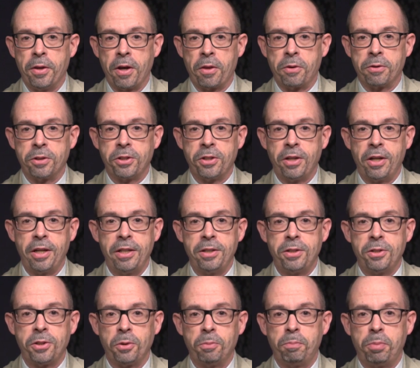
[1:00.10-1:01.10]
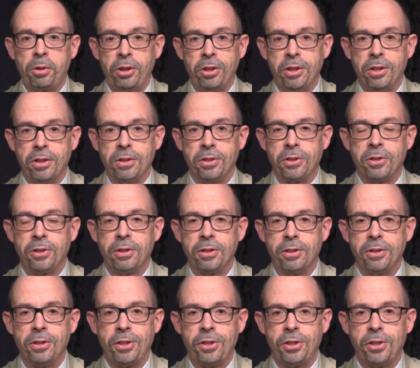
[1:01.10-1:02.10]
the other side, so please
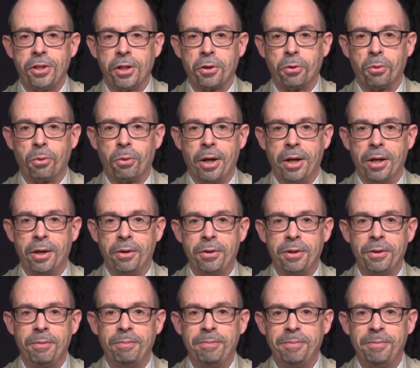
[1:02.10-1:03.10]
stick around.